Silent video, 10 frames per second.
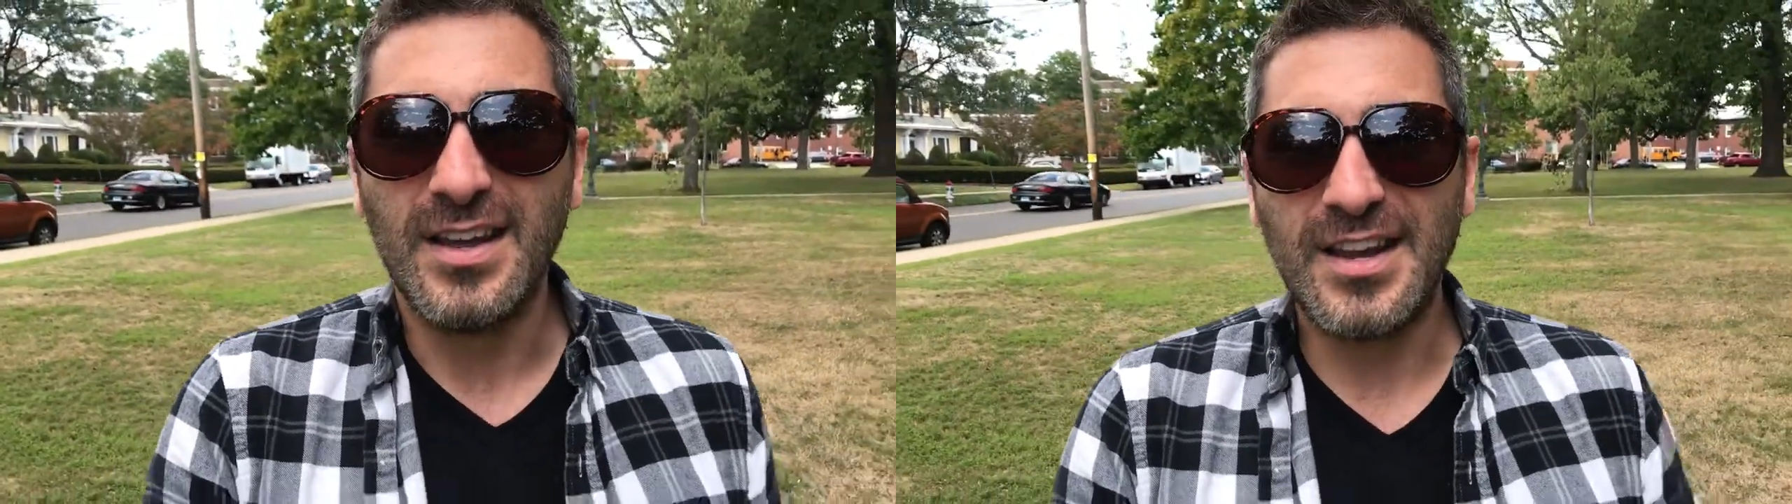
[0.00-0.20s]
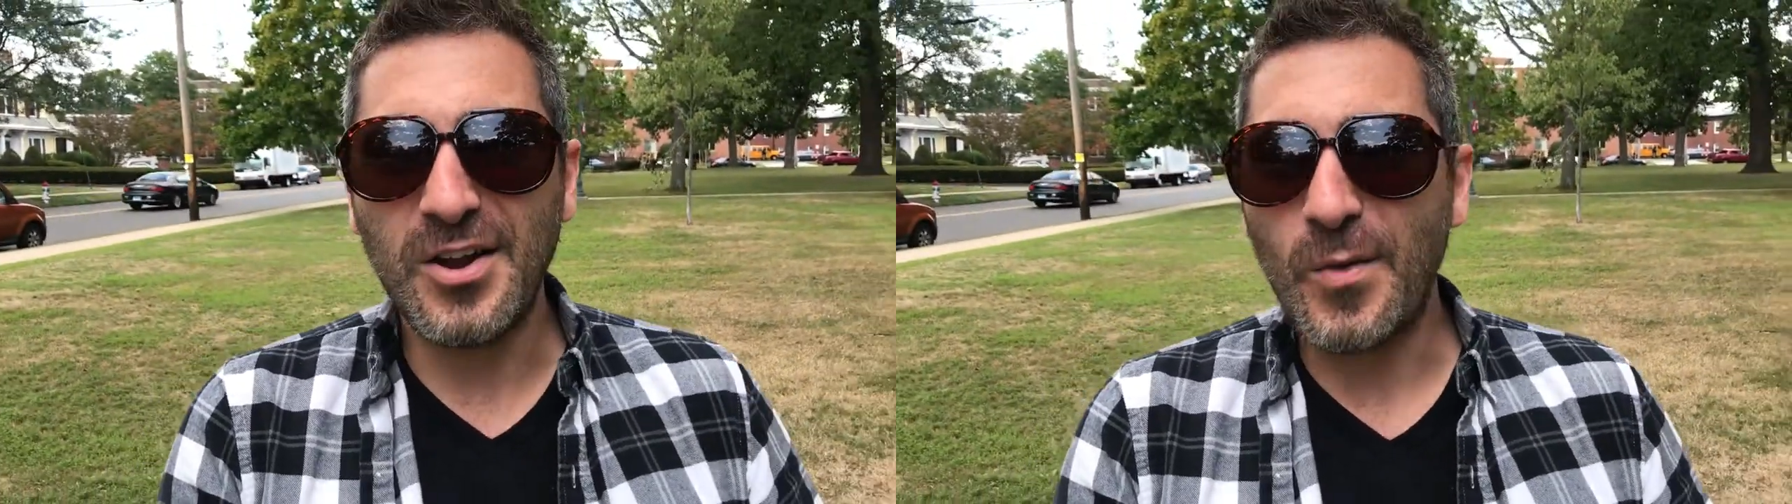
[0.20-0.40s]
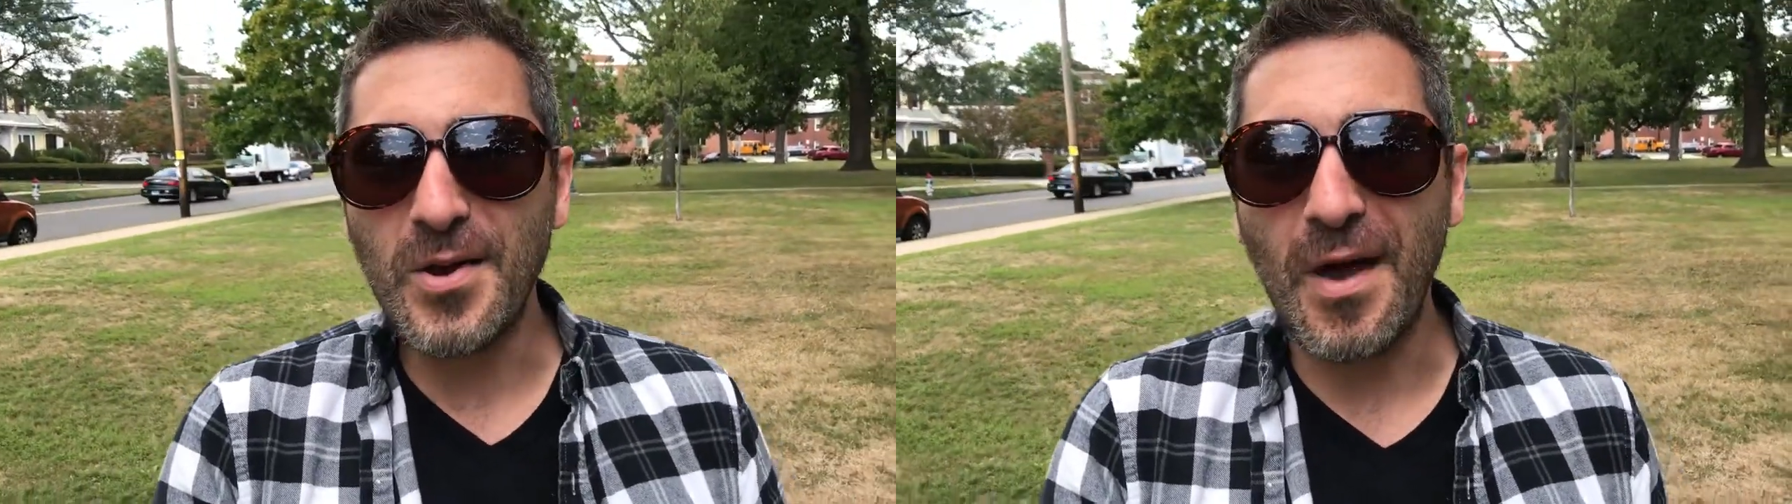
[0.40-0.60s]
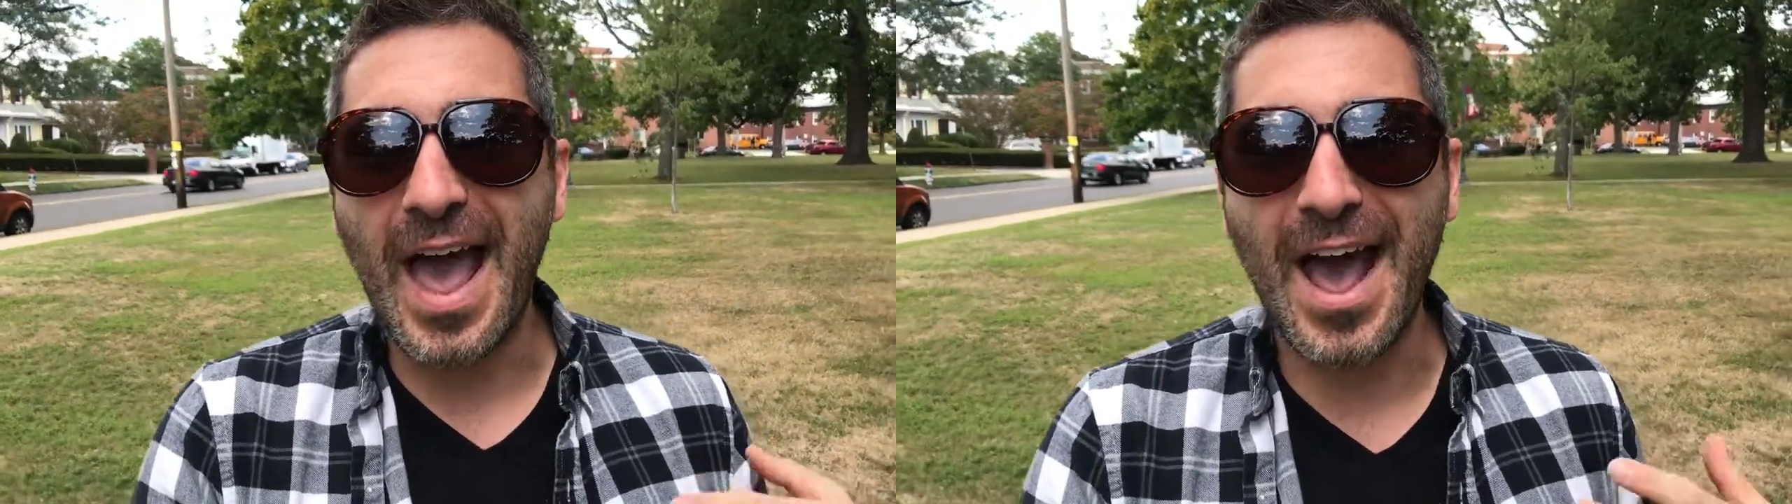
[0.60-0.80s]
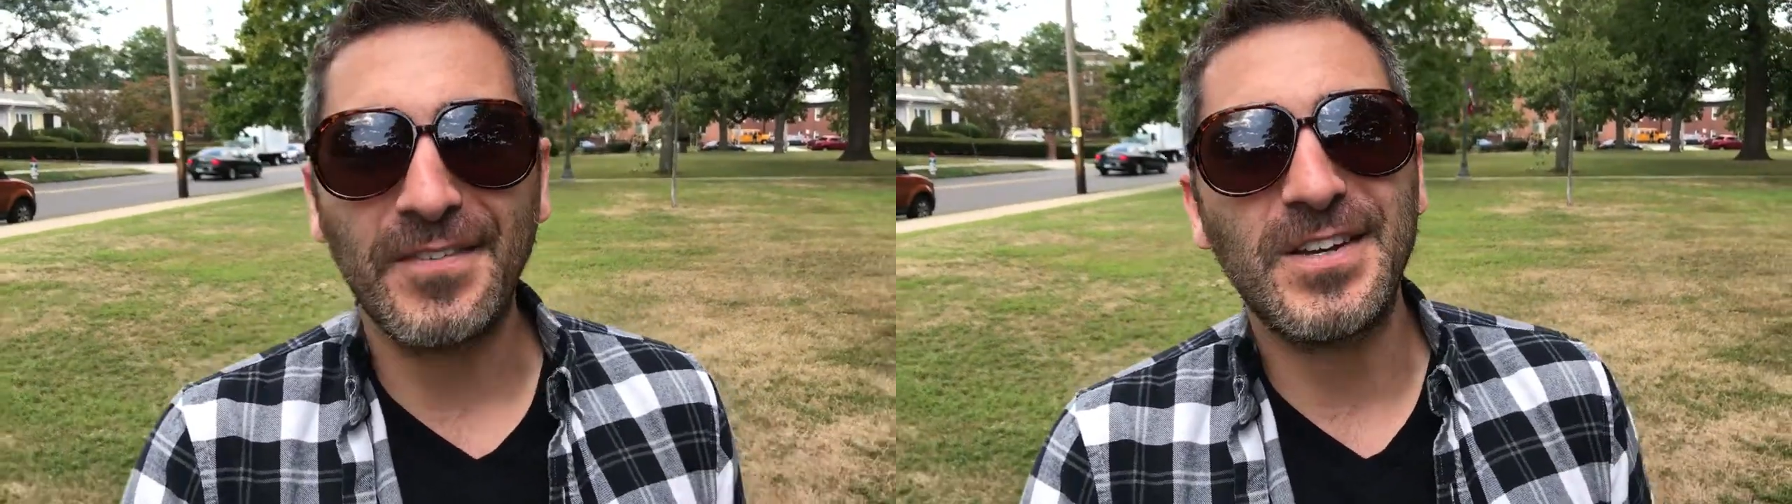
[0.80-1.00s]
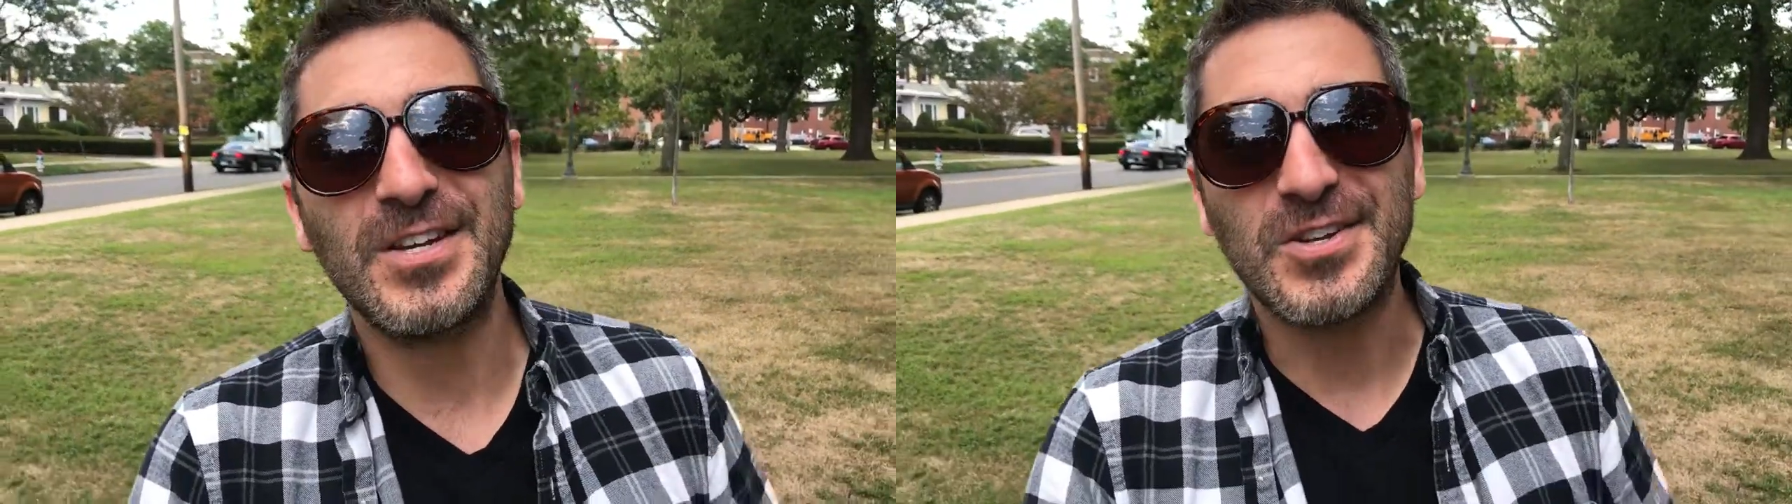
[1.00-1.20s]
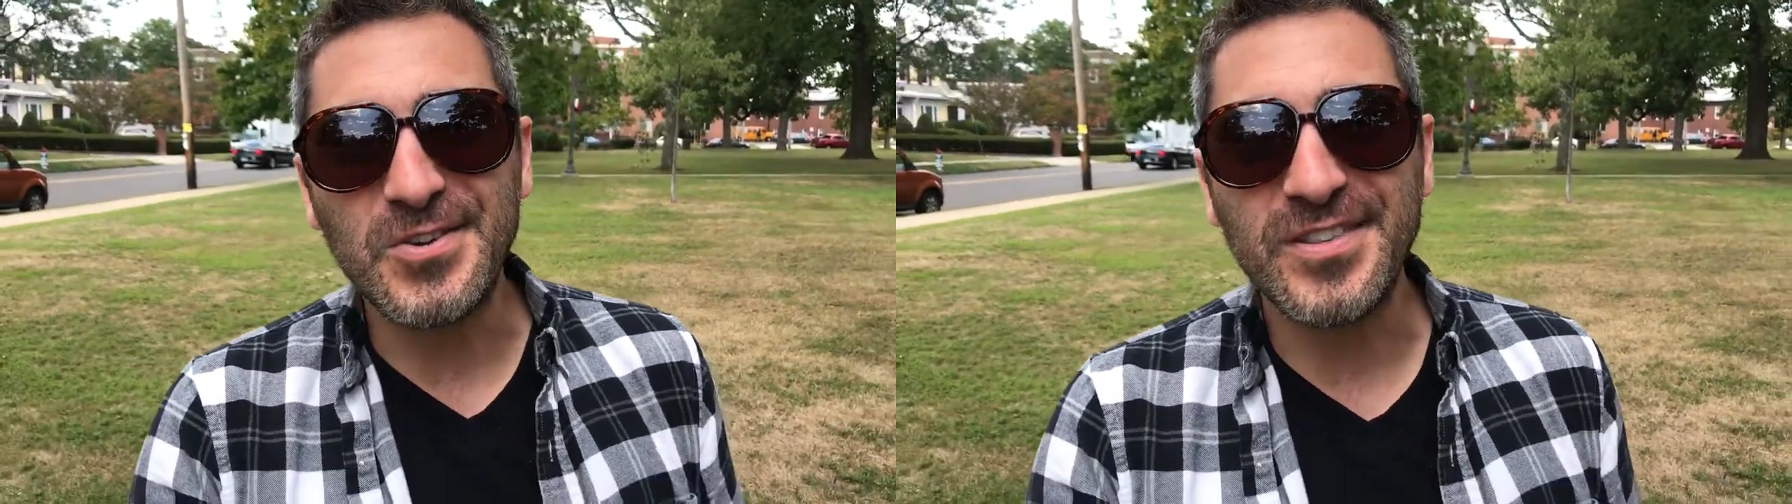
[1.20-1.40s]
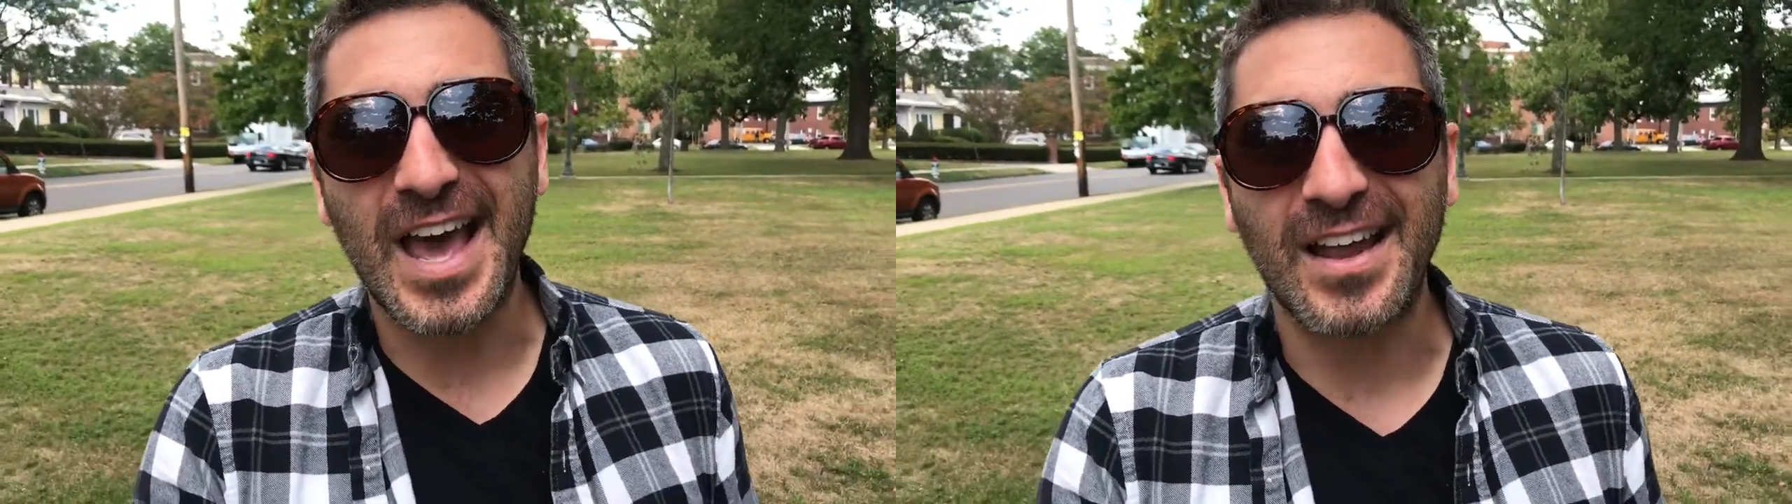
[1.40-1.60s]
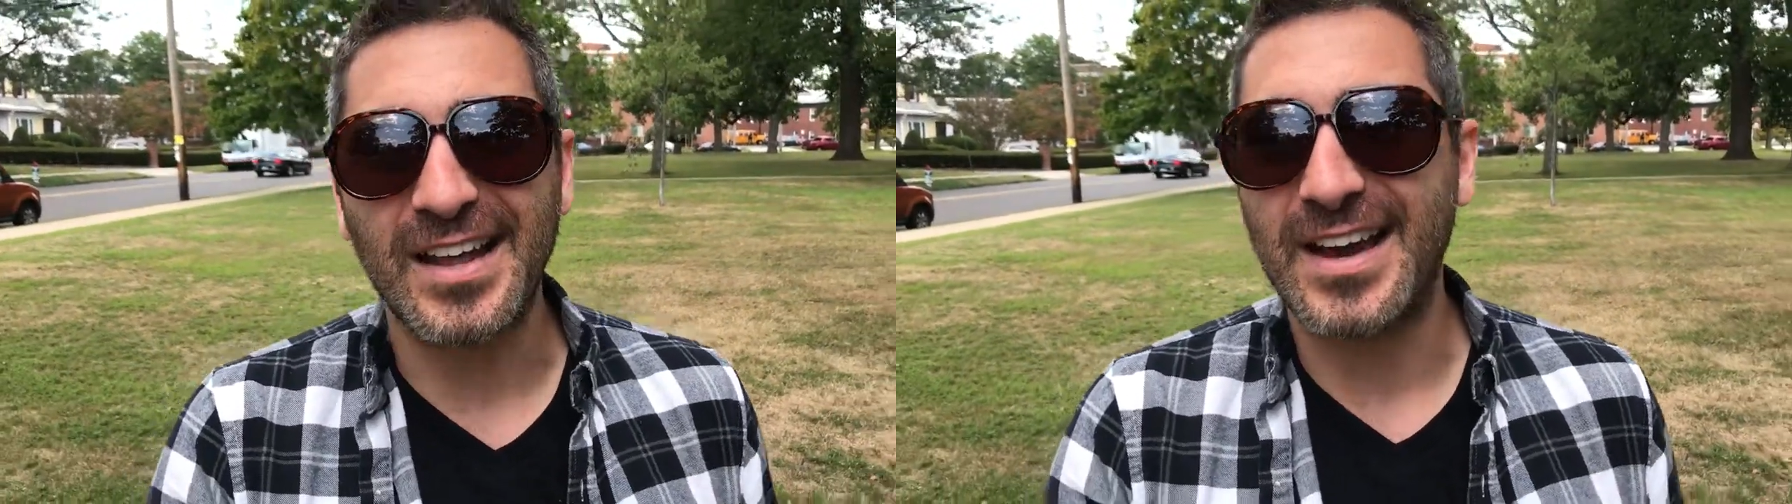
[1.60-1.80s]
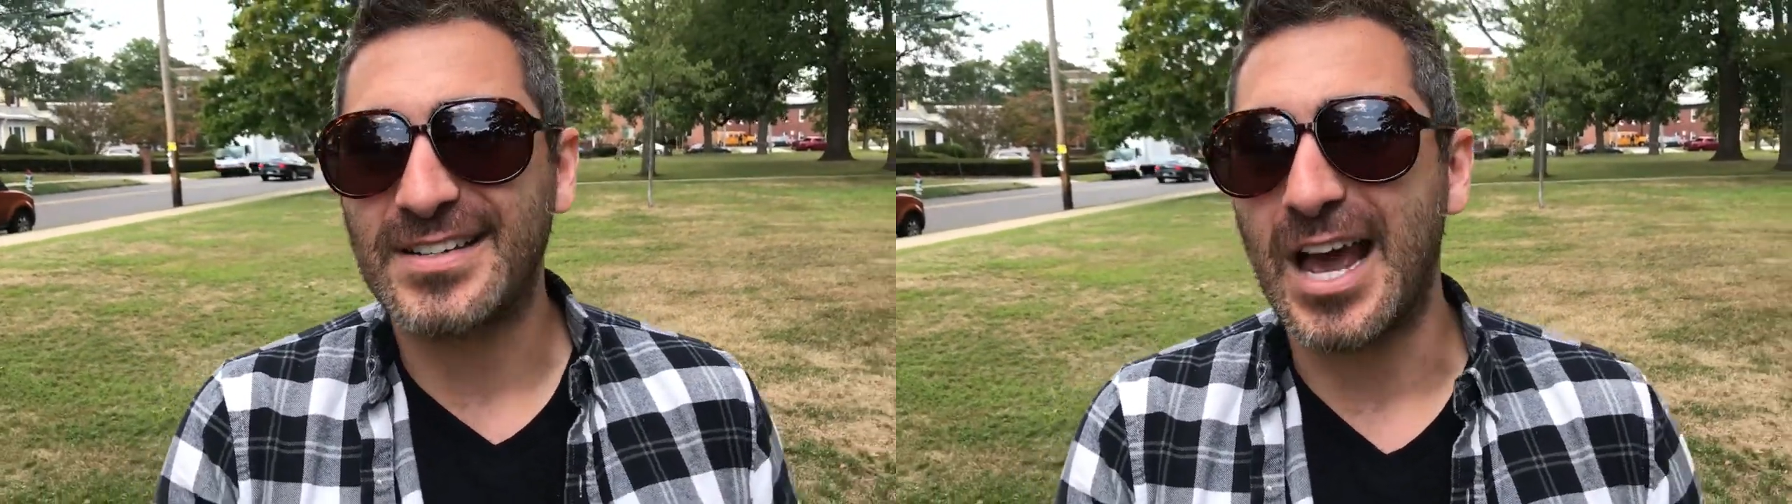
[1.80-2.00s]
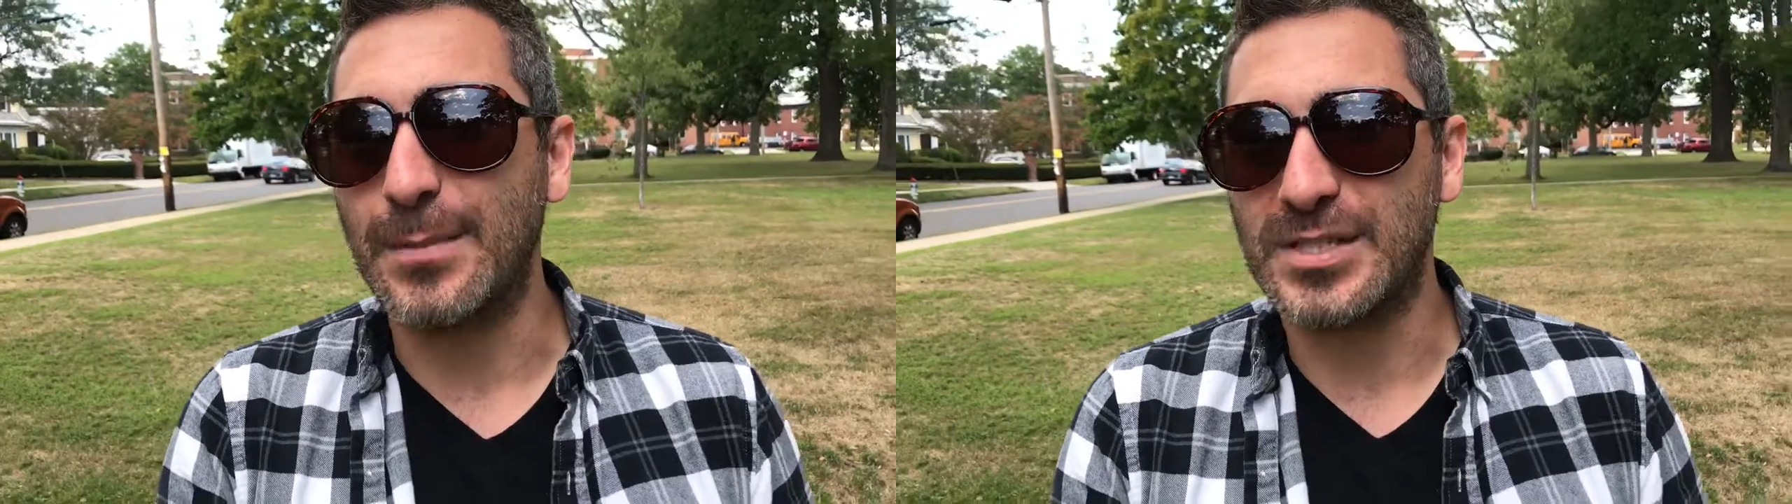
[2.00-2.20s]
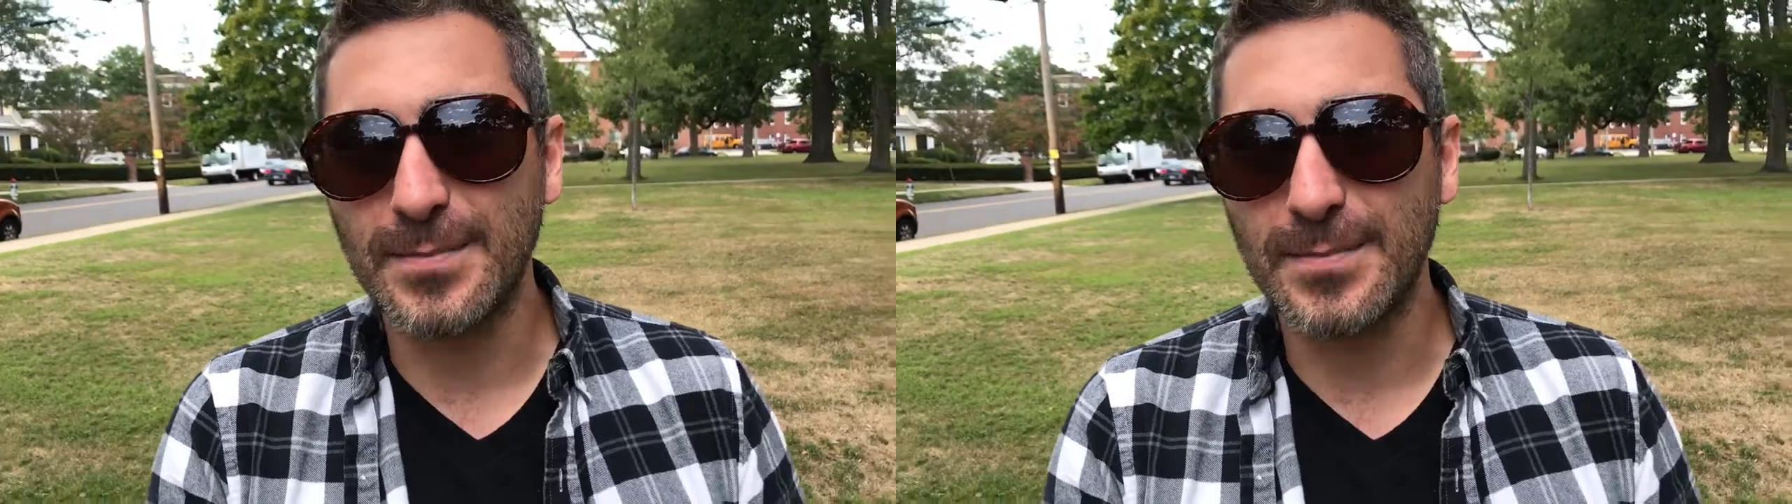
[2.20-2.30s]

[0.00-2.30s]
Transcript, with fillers: You know, we don't have to do that a lot of times.